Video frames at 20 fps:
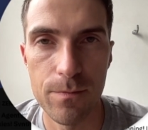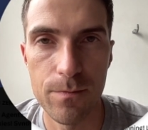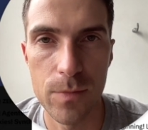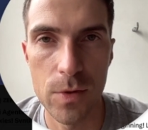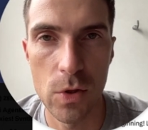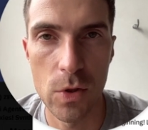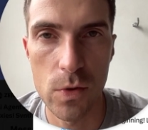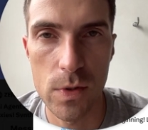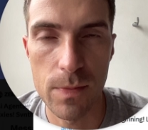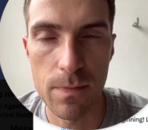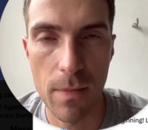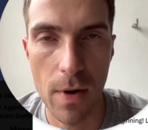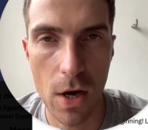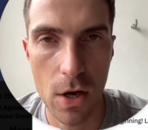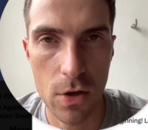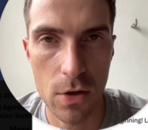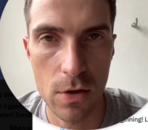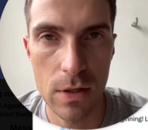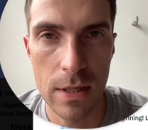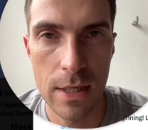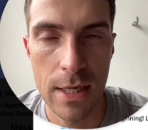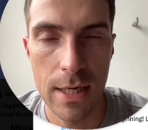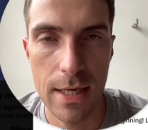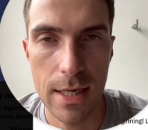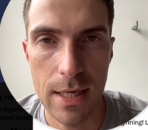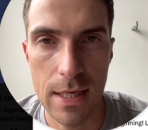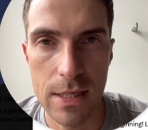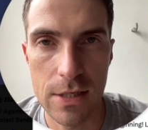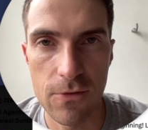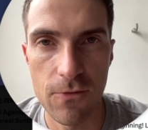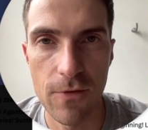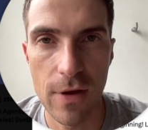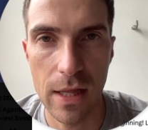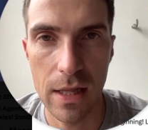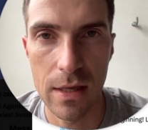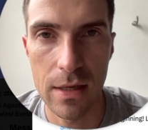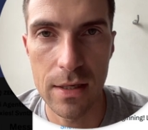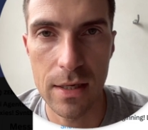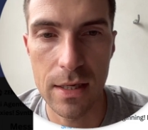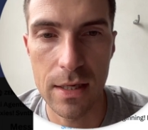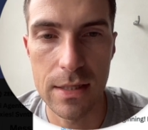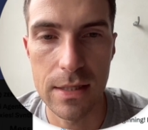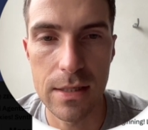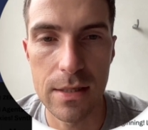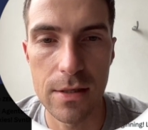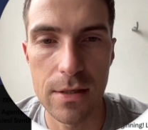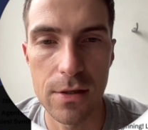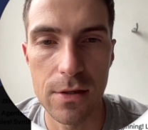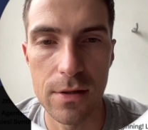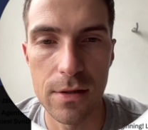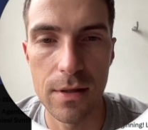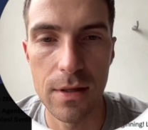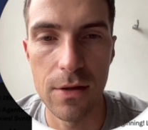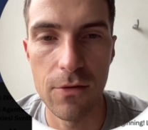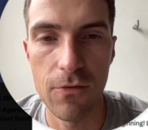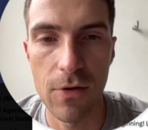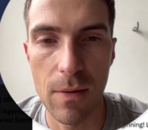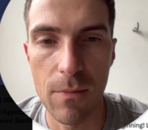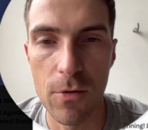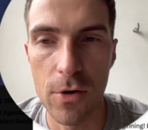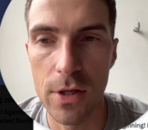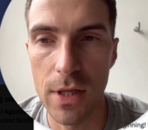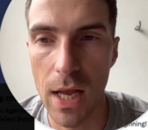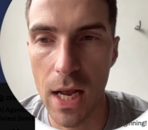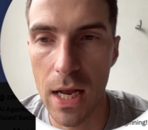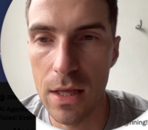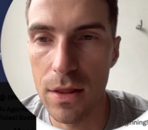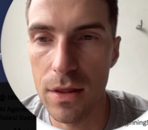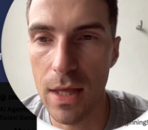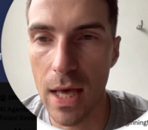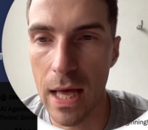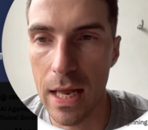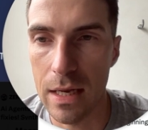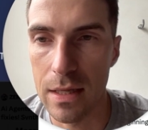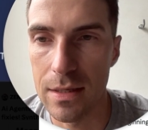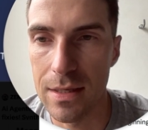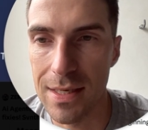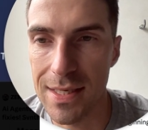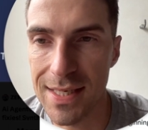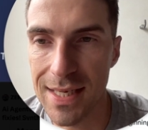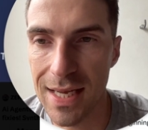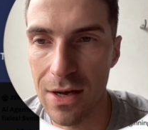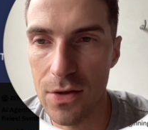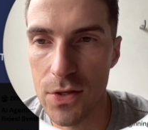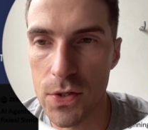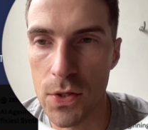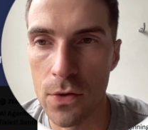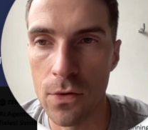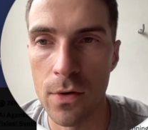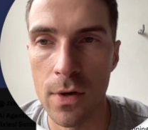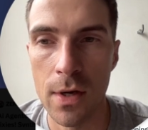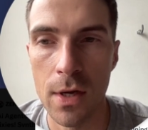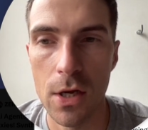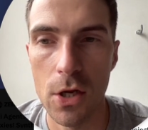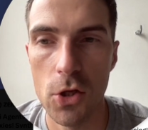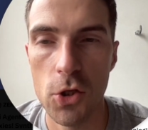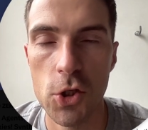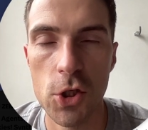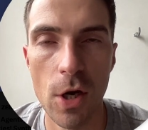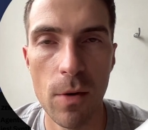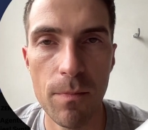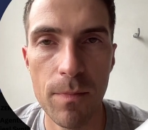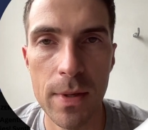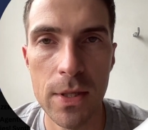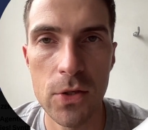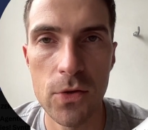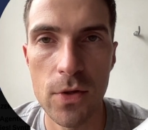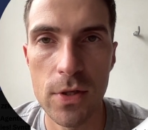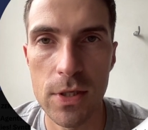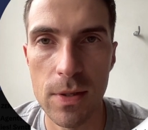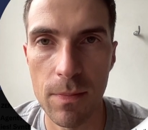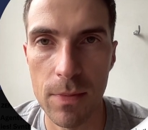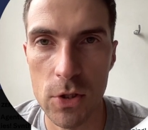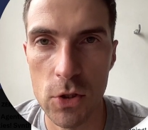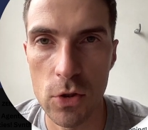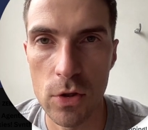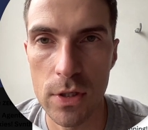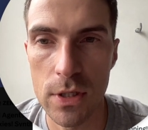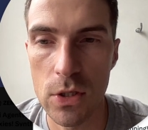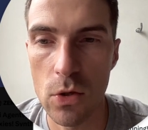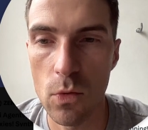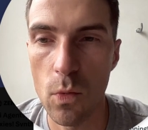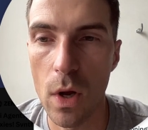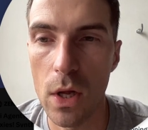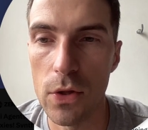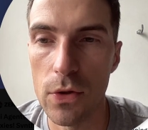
use model is valid until the February 8th at a discount, so jump into this opportunity while